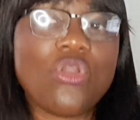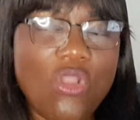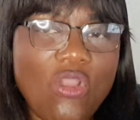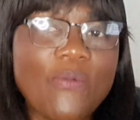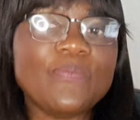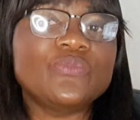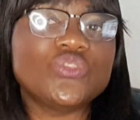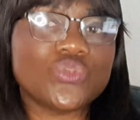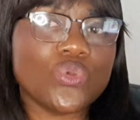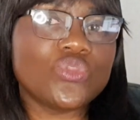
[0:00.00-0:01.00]
come
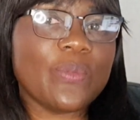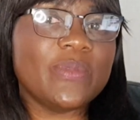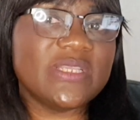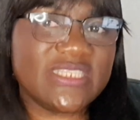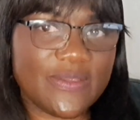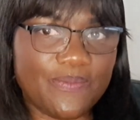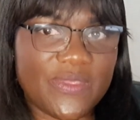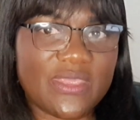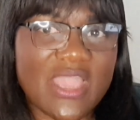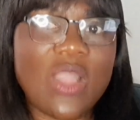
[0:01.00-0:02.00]
to
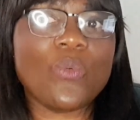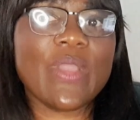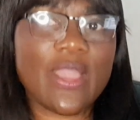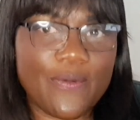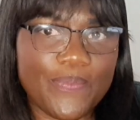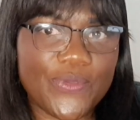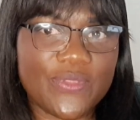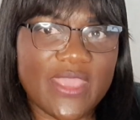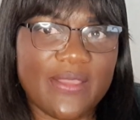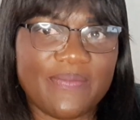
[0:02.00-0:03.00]
WTP. I will help you
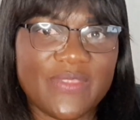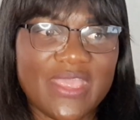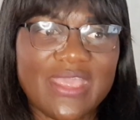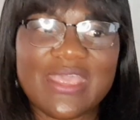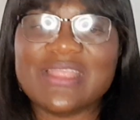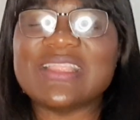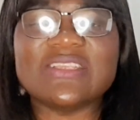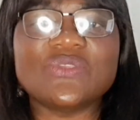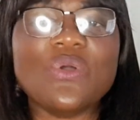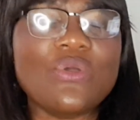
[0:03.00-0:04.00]
there.
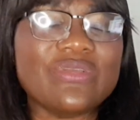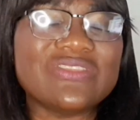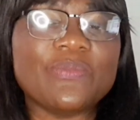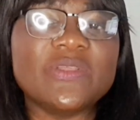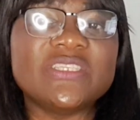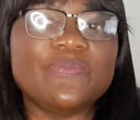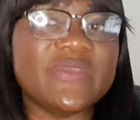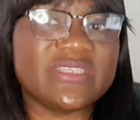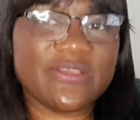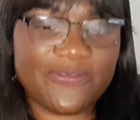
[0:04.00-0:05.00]
That's not, WTP
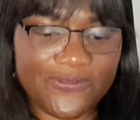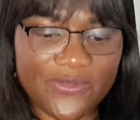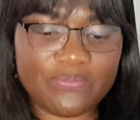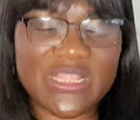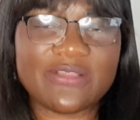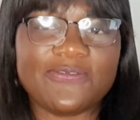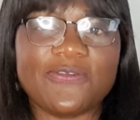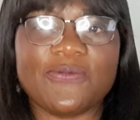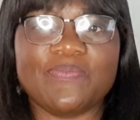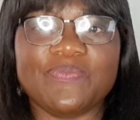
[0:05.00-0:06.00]
is a free
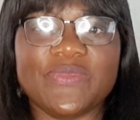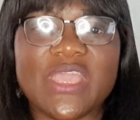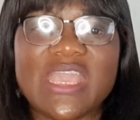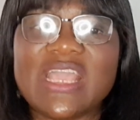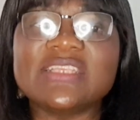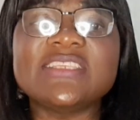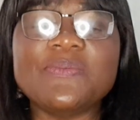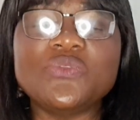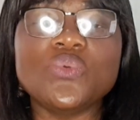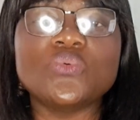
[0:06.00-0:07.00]
platform,
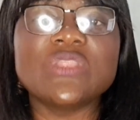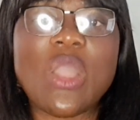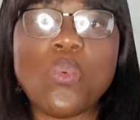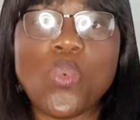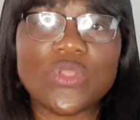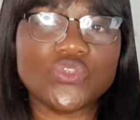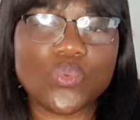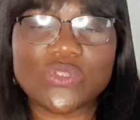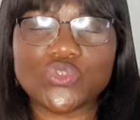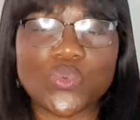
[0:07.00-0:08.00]
except you will now want
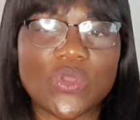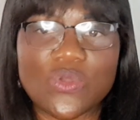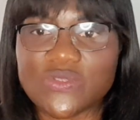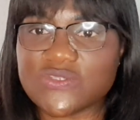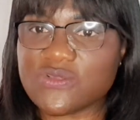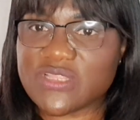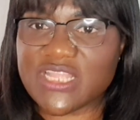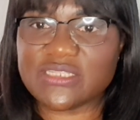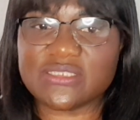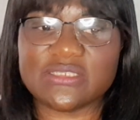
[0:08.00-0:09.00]
one-to-one
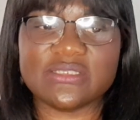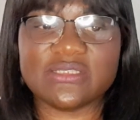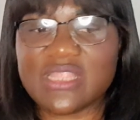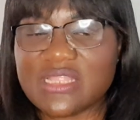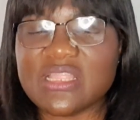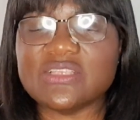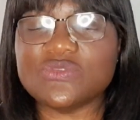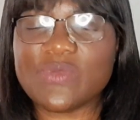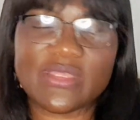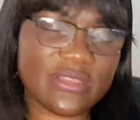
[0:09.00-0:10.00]
consultants. Then
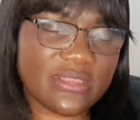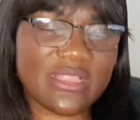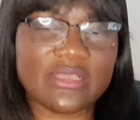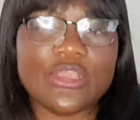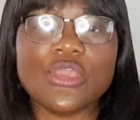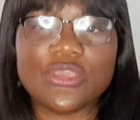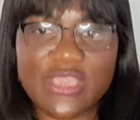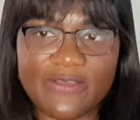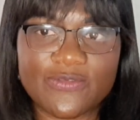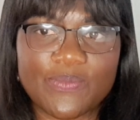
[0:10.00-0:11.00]
that's where that
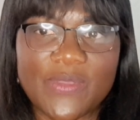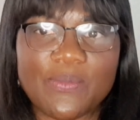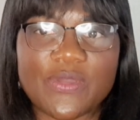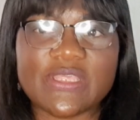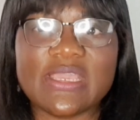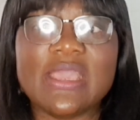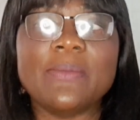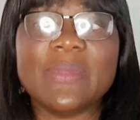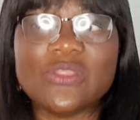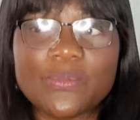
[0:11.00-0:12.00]
you have to pay money.
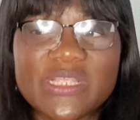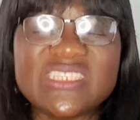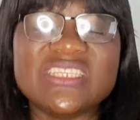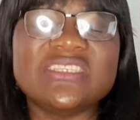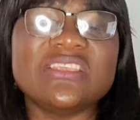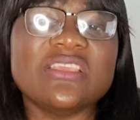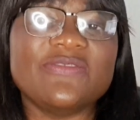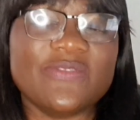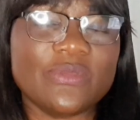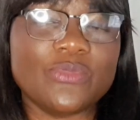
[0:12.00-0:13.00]
But
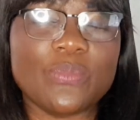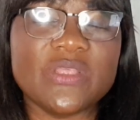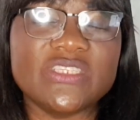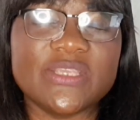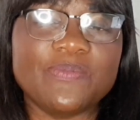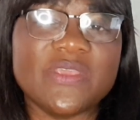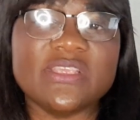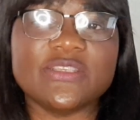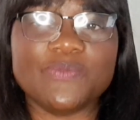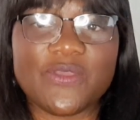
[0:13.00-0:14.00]
WTP
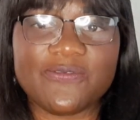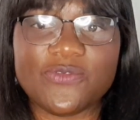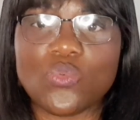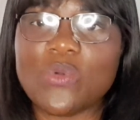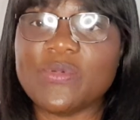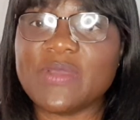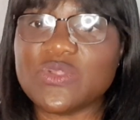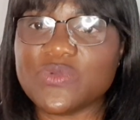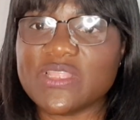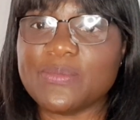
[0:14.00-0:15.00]
is pure free.
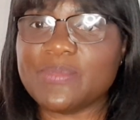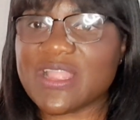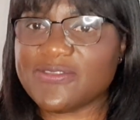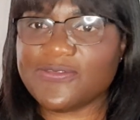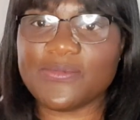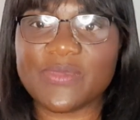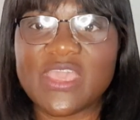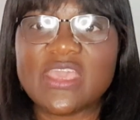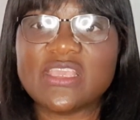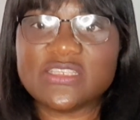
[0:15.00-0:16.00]
Womiba training platform
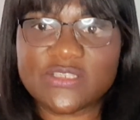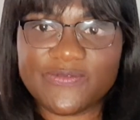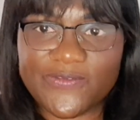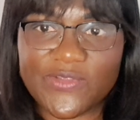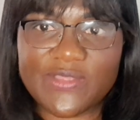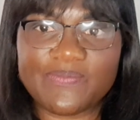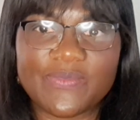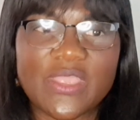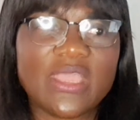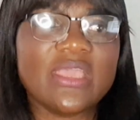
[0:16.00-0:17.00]
is free.
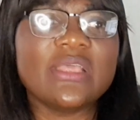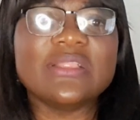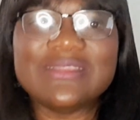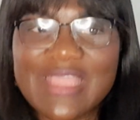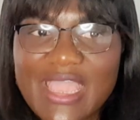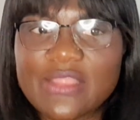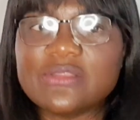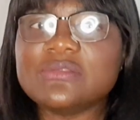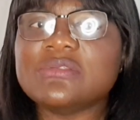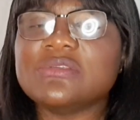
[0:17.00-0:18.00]

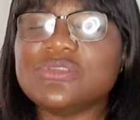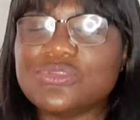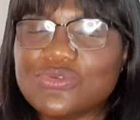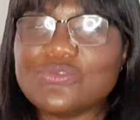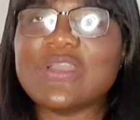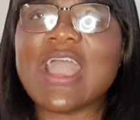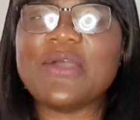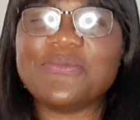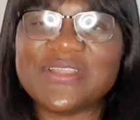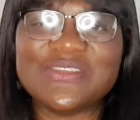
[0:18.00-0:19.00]
Then you
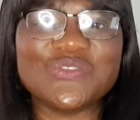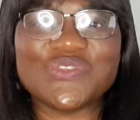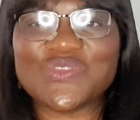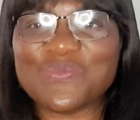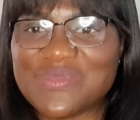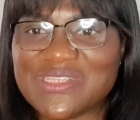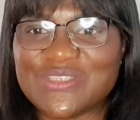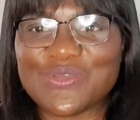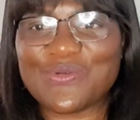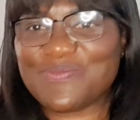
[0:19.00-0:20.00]
are ready to
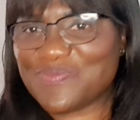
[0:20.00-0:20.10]
submit your